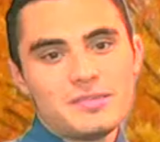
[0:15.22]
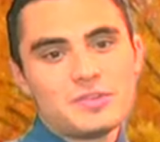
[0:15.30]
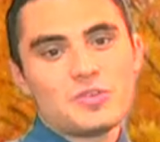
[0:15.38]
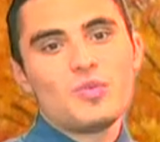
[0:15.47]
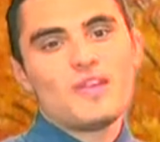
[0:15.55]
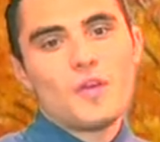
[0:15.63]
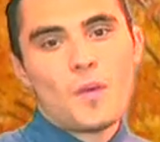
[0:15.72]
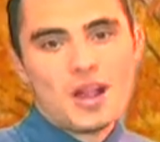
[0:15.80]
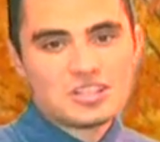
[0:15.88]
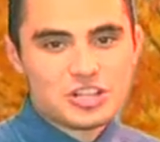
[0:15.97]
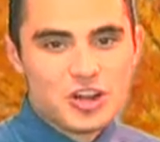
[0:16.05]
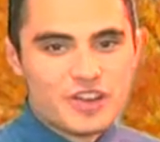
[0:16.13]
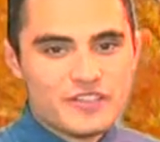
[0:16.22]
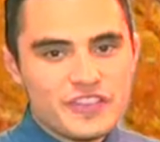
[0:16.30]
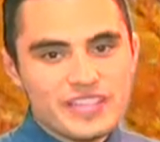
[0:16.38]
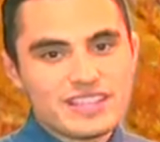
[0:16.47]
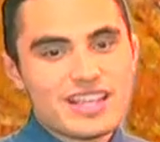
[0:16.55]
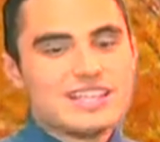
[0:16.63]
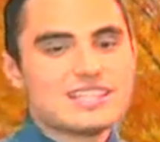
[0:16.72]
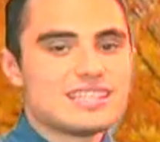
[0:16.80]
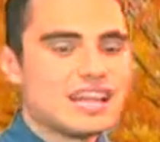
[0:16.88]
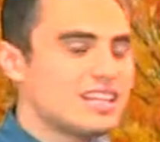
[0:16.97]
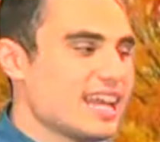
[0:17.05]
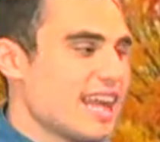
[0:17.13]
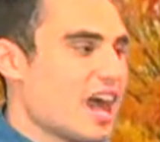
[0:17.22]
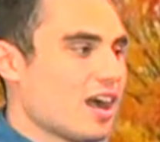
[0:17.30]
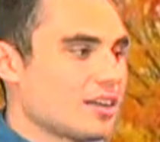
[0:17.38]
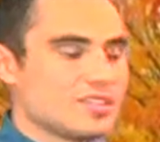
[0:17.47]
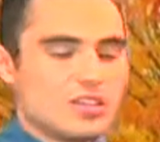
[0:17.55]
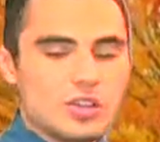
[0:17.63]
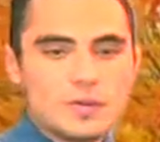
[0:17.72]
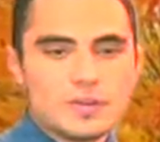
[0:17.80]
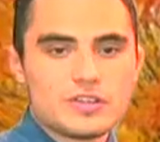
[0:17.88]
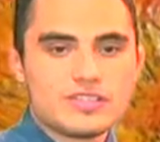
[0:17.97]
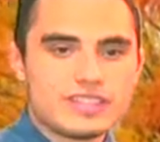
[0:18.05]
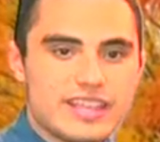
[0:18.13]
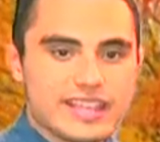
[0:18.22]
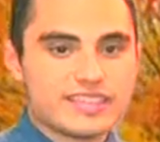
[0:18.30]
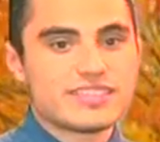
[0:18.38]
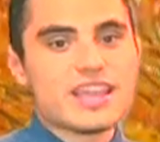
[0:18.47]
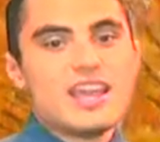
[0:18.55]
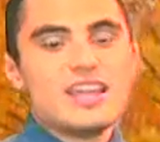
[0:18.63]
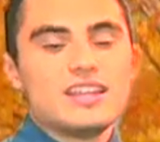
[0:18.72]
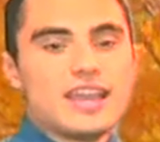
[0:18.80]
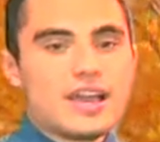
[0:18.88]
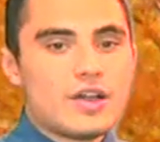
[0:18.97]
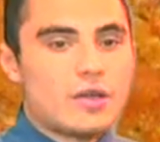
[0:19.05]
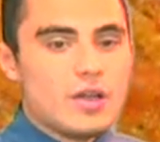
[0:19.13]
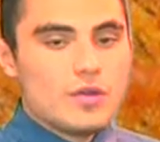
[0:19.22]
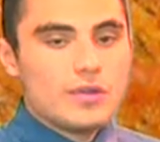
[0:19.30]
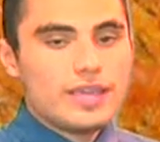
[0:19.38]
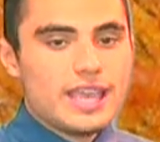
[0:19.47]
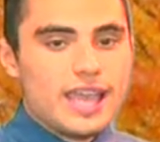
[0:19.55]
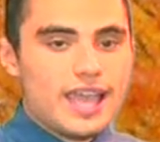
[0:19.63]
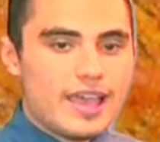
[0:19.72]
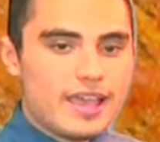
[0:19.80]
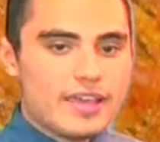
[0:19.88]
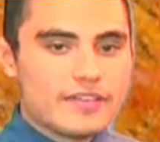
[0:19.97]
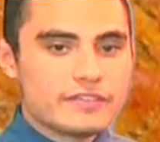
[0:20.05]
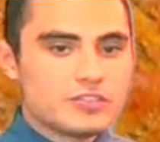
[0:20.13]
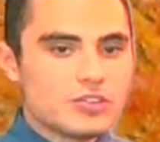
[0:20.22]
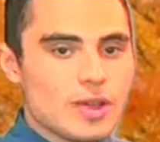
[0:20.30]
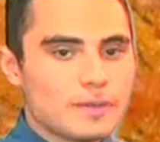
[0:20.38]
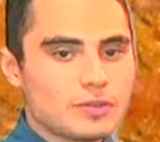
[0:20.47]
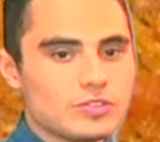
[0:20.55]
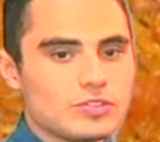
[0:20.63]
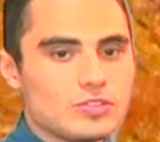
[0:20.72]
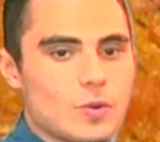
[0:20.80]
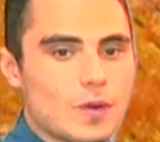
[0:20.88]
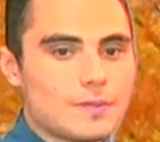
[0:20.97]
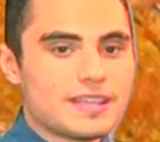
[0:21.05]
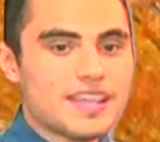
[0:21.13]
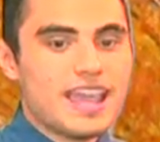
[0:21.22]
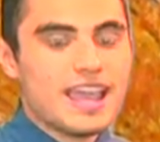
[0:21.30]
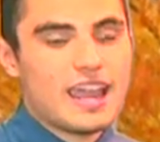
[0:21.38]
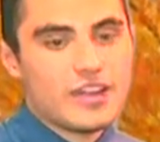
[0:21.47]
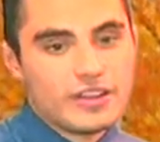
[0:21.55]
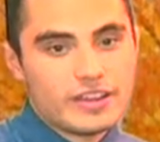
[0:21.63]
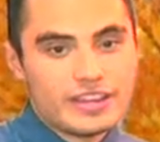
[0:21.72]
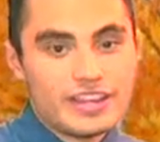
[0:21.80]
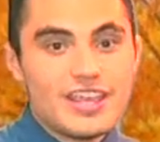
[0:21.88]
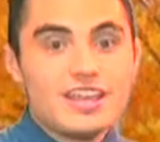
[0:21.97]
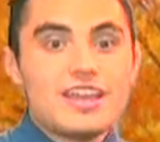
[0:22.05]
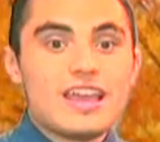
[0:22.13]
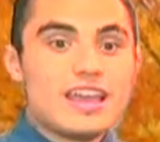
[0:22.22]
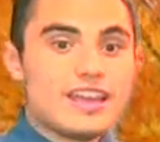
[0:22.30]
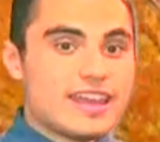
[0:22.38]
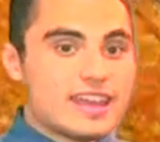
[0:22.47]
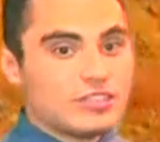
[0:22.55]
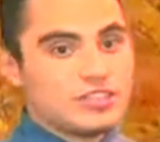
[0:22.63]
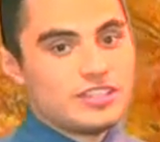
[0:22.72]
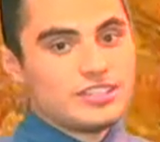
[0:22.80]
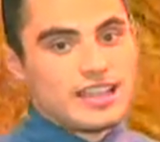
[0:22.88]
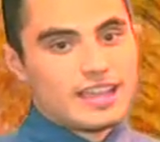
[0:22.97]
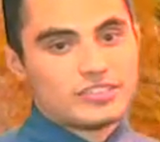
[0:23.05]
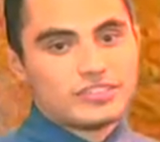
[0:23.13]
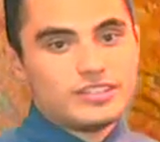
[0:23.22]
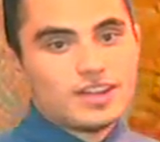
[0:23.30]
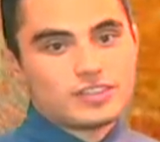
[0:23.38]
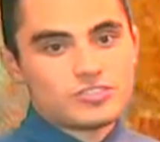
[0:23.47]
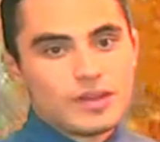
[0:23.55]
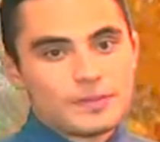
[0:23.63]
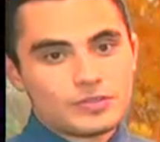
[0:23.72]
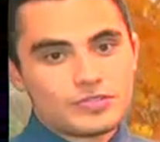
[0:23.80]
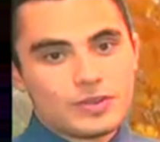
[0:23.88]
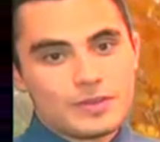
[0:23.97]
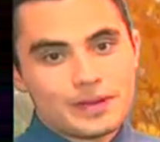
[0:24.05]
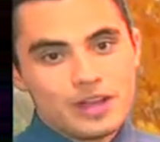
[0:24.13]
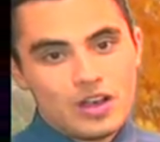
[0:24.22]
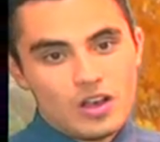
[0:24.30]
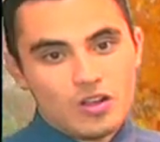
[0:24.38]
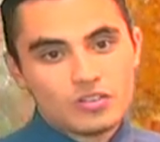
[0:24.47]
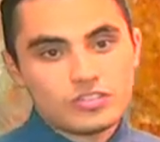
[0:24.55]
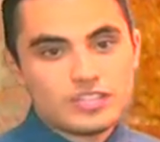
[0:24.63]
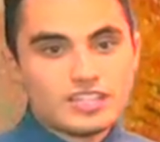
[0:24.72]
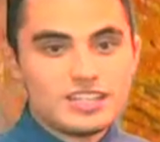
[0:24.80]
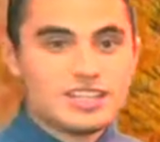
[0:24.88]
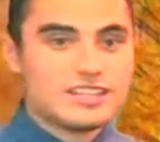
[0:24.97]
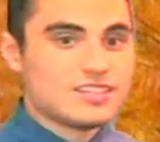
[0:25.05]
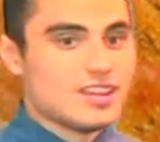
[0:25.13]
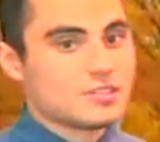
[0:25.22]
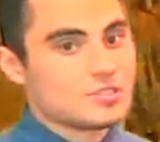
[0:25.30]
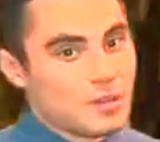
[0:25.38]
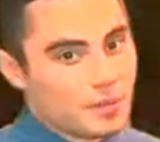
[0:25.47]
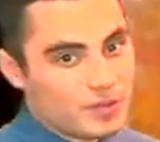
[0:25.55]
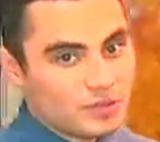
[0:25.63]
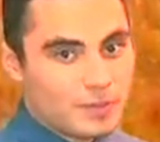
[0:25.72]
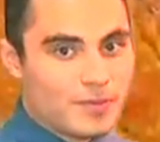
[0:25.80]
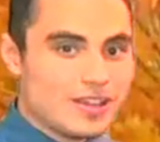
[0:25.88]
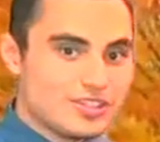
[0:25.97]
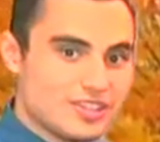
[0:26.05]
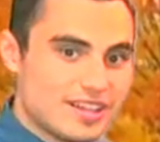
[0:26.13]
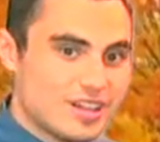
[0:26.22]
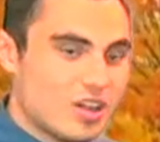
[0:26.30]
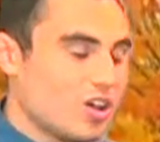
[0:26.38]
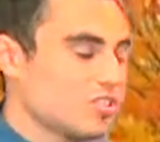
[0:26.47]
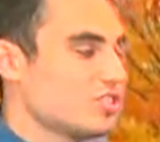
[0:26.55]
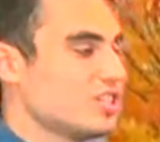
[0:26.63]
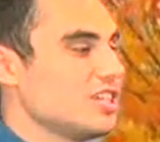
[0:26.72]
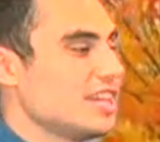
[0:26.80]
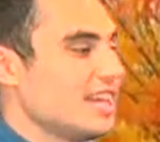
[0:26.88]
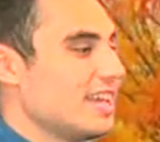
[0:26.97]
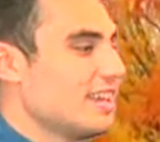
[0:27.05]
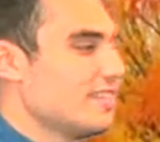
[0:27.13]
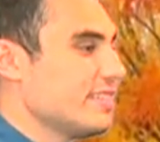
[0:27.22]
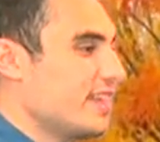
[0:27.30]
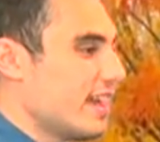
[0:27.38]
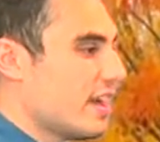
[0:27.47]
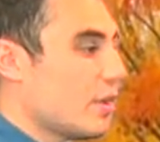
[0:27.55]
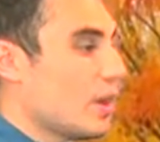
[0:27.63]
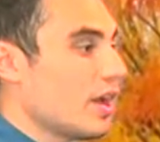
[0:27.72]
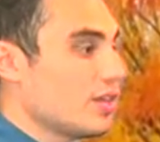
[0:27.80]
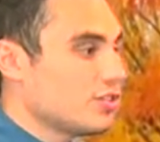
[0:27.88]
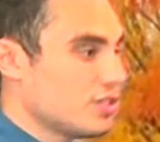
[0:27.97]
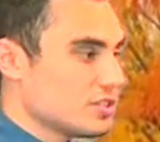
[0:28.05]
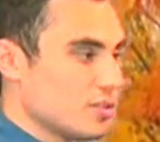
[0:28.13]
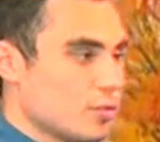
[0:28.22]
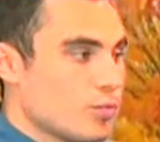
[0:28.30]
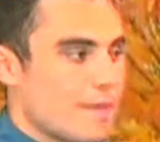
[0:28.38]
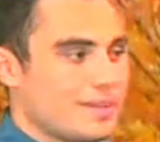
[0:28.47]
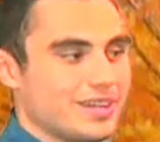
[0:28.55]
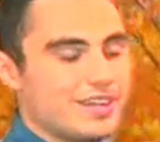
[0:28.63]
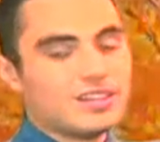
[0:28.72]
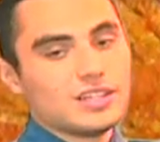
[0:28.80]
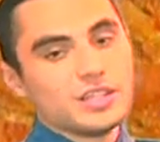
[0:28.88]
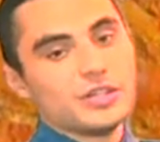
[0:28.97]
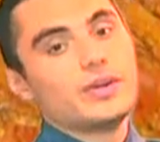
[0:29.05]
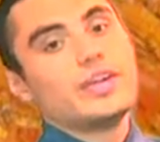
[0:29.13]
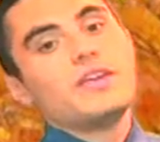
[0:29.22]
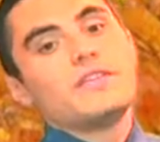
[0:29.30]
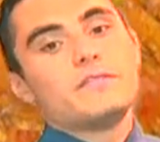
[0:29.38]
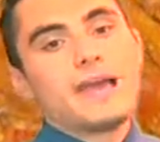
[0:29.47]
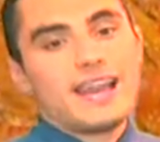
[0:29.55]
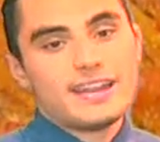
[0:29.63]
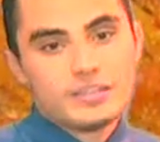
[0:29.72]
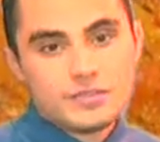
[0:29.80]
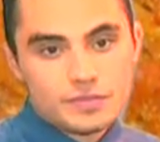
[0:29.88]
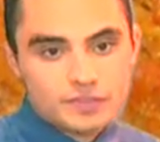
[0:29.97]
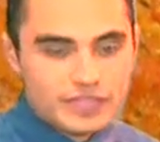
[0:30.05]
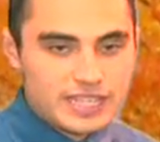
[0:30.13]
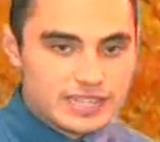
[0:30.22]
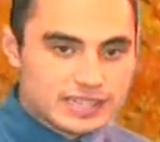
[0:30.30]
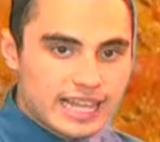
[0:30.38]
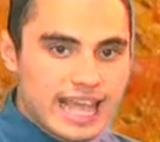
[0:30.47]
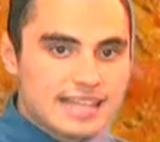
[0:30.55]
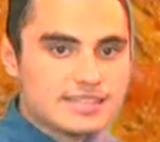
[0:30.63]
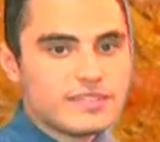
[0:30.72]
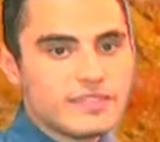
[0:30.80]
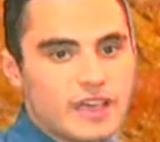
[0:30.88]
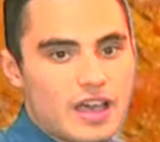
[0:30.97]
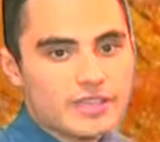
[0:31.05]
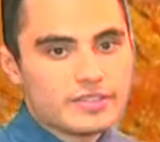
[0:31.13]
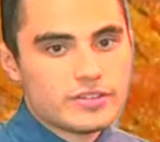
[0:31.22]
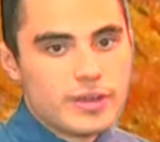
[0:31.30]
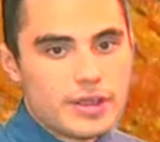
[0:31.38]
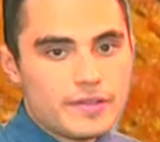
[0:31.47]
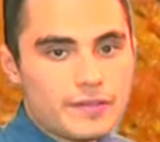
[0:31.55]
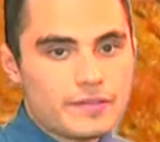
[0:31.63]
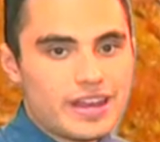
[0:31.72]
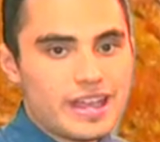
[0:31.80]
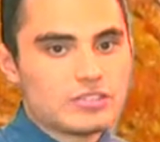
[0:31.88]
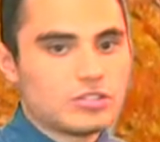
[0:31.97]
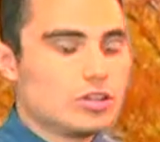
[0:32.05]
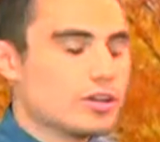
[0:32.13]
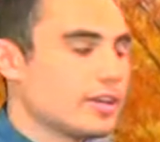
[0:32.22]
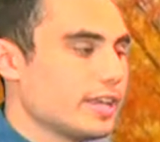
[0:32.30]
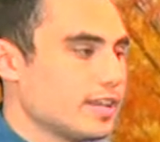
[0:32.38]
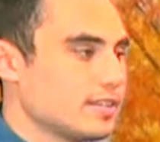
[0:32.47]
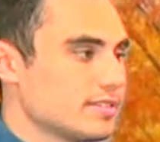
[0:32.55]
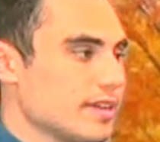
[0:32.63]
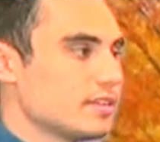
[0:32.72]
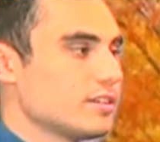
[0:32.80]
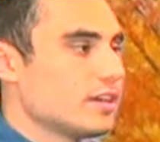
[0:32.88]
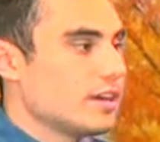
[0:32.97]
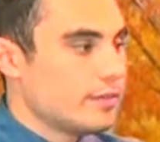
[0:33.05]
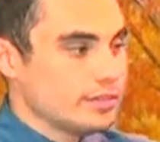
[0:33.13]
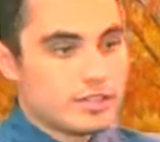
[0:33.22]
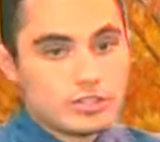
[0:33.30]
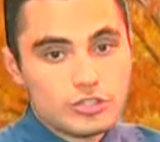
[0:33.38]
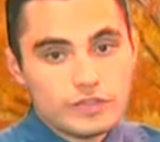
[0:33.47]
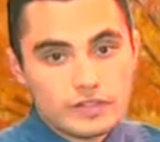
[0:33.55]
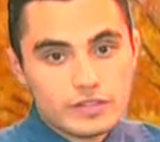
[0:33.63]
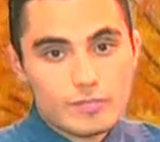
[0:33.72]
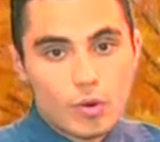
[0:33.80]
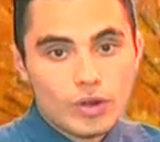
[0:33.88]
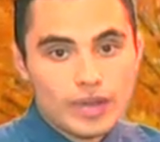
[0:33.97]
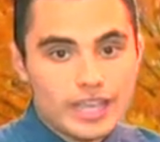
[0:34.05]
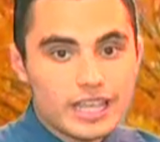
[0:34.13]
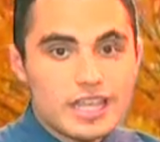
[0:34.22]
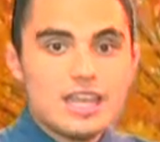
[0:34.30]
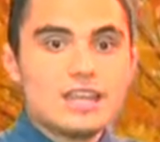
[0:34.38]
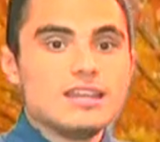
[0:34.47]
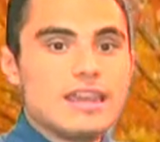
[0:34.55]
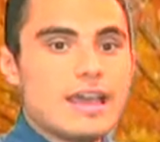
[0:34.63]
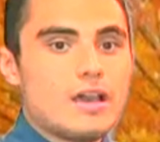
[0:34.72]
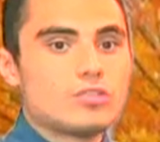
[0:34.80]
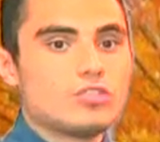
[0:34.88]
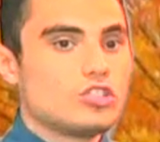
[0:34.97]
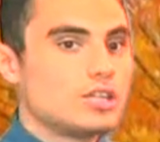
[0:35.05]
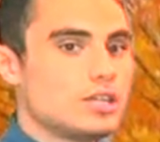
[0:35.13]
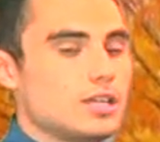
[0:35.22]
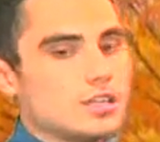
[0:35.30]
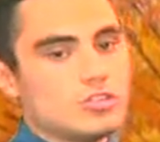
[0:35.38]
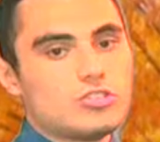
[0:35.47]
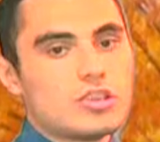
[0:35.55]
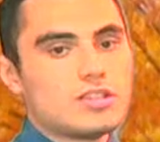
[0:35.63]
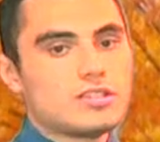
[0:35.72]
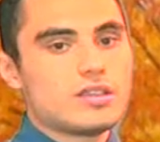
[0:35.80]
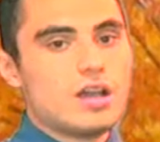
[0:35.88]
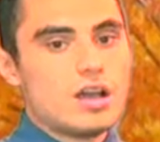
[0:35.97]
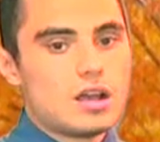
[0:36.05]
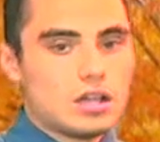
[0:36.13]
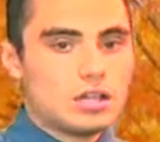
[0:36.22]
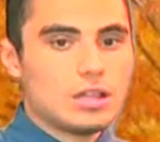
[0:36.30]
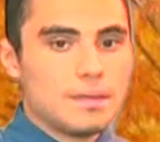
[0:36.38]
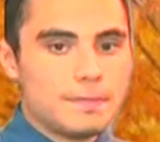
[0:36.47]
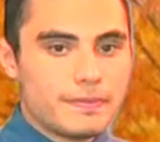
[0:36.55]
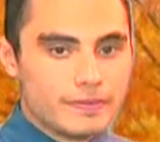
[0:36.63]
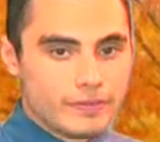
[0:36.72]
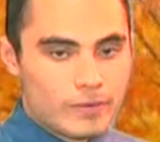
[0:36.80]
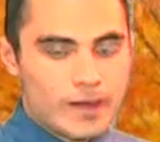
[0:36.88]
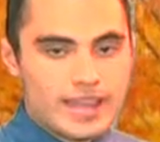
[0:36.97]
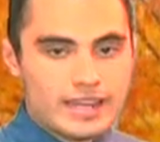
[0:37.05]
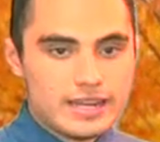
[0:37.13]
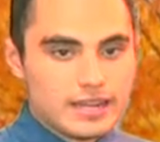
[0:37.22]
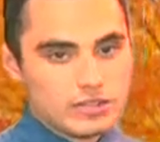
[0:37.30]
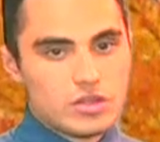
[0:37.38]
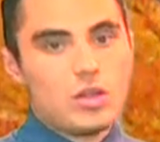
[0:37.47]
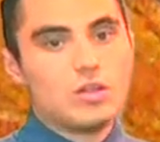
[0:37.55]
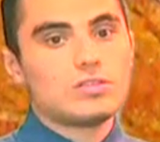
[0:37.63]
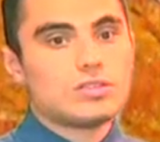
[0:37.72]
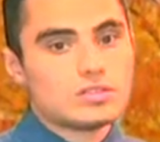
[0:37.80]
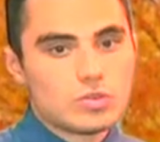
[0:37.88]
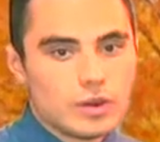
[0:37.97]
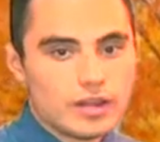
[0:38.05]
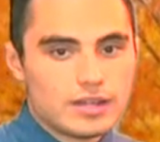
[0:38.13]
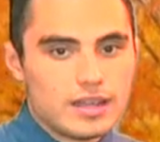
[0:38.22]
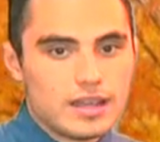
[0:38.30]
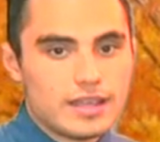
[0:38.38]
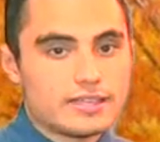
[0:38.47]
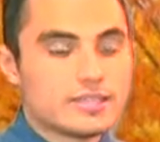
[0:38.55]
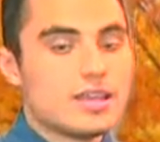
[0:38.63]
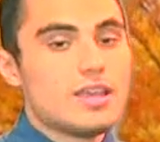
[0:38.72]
your weather watcher on this Sunday, October 6th. Now, we have Tropical Storm Karen, and now she's actually not a tropical storm at all. She is not a tropical depression at all. She is now just a remnant low. That is the last advisory from the National Hurricane Center. It was issued this morning. Now she is just a clump of rain that is all disorganized.